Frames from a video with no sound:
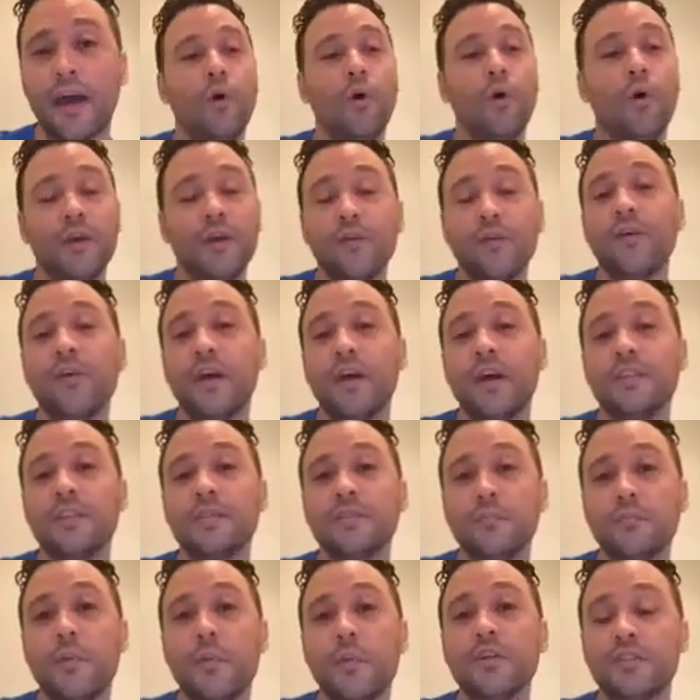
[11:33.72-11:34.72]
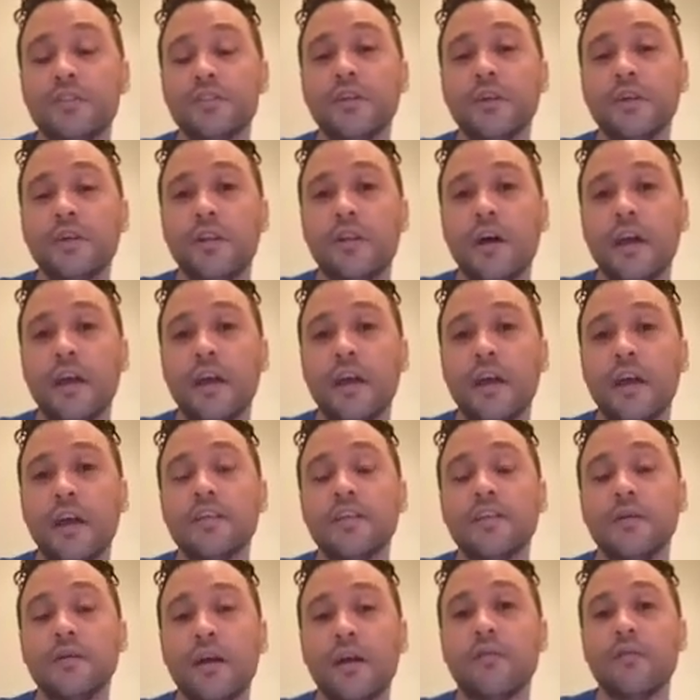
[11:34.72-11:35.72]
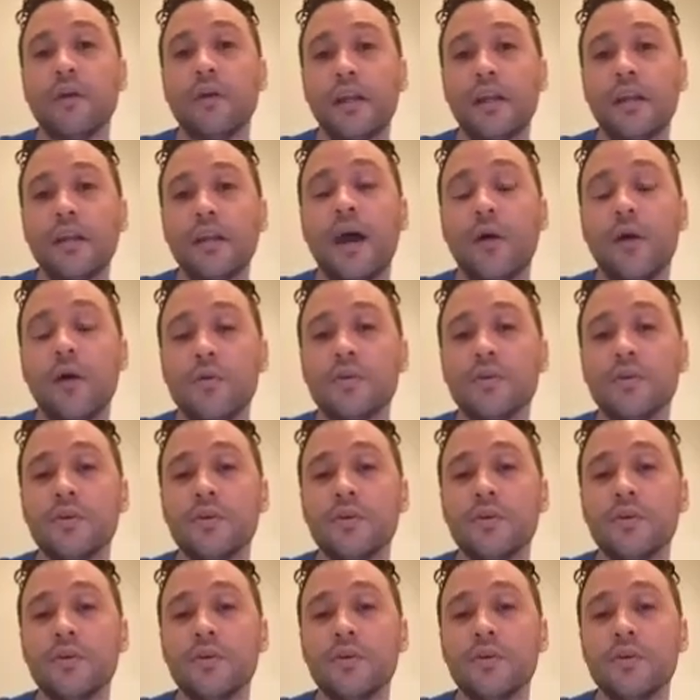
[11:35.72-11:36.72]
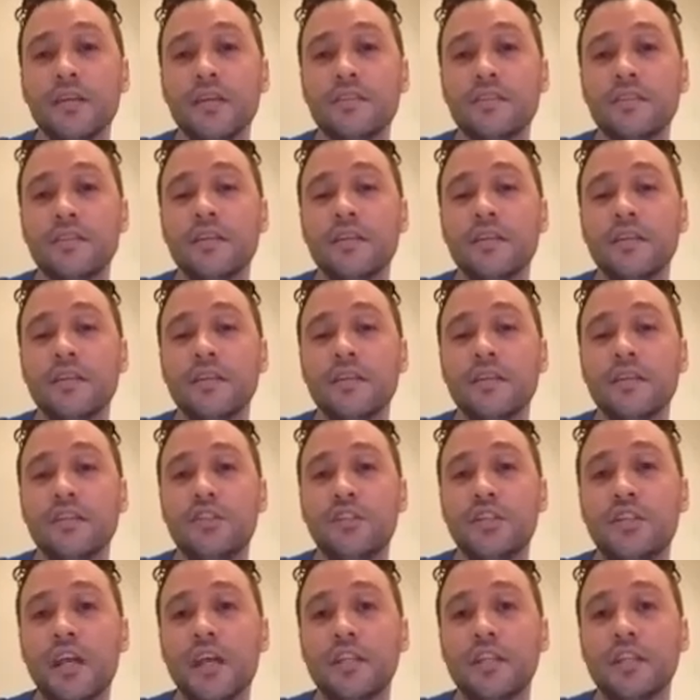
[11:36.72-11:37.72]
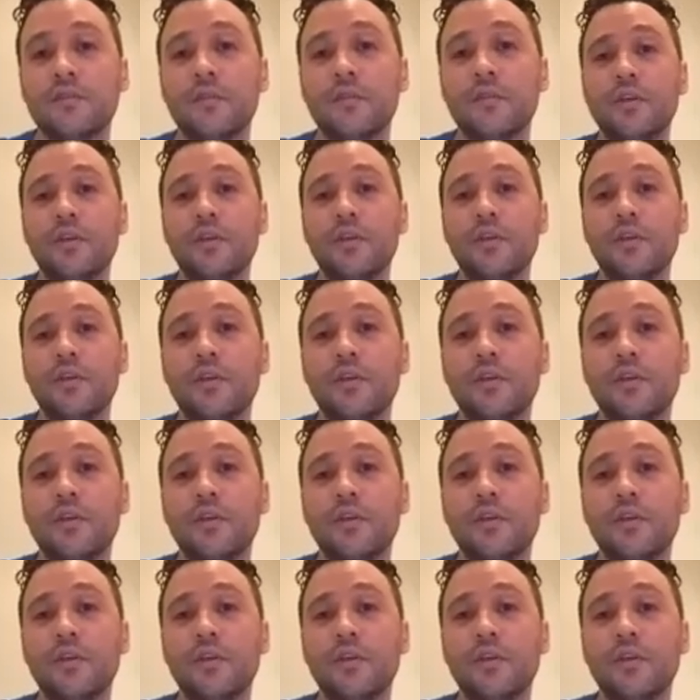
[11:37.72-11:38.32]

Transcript: What you'll find is most of your clients that you have right now will say yes. And it's an easy chance for you